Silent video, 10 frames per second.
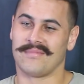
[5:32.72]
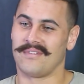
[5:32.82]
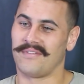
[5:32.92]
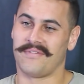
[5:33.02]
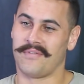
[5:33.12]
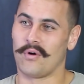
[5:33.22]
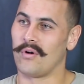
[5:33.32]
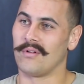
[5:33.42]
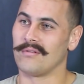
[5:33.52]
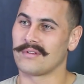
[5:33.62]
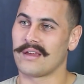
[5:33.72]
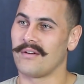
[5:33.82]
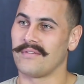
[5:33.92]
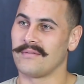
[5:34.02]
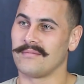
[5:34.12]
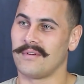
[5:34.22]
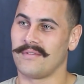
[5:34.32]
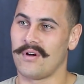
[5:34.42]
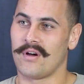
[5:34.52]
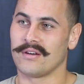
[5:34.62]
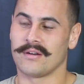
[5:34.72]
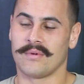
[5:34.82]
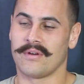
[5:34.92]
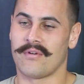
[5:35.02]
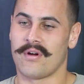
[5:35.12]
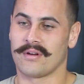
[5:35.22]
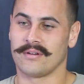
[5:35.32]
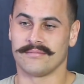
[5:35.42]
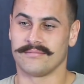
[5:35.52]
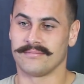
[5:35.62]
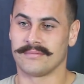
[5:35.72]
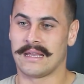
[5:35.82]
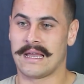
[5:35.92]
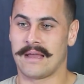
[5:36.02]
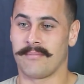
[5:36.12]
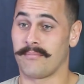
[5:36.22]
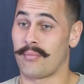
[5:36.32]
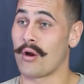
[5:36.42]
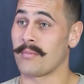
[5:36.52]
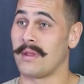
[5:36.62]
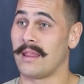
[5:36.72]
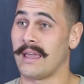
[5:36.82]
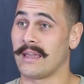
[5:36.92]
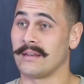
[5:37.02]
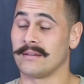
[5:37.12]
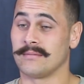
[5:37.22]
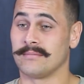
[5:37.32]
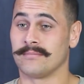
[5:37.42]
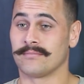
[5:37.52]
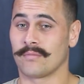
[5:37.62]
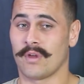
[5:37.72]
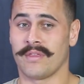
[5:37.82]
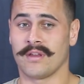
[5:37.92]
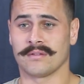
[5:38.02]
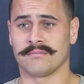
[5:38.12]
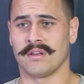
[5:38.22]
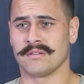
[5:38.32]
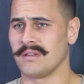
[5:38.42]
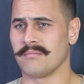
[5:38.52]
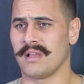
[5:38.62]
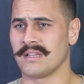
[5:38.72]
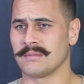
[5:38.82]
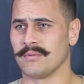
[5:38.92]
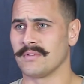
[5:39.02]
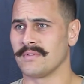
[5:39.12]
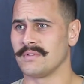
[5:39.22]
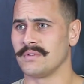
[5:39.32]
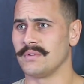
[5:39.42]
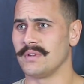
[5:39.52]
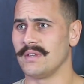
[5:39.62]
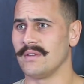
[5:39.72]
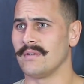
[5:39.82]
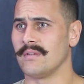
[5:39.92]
a fall, off a high jump went wrong, and broke my leg, and I think I didn't play sports for 2 years.